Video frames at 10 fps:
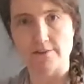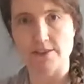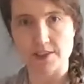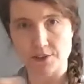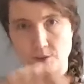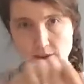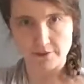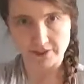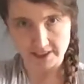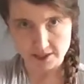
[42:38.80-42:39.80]
this sort
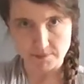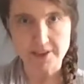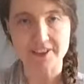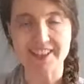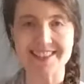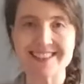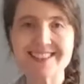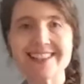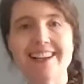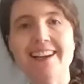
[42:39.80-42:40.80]
of
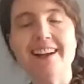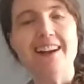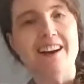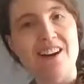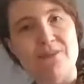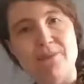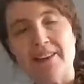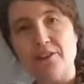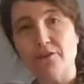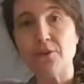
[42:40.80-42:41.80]
experience.
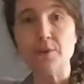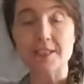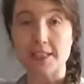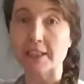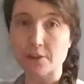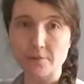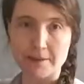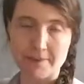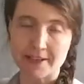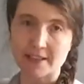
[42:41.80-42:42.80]
And the food is a little
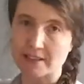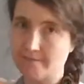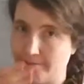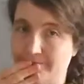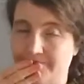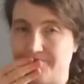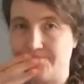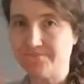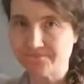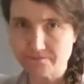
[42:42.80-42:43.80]
bit better
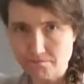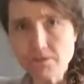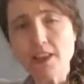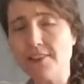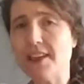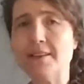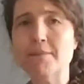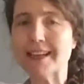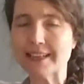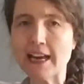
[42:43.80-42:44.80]

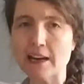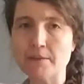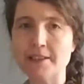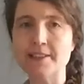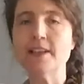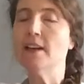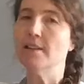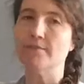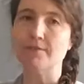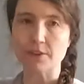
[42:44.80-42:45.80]
than Main Cabin.
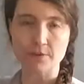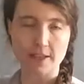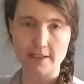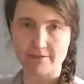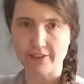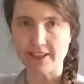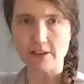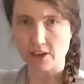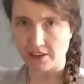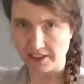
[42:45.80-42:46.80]
You get free
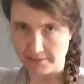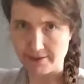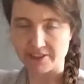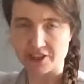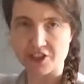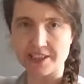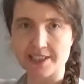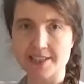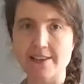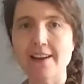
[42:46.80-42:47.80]
alcoholic
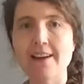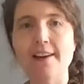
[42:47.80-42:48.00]
beverages,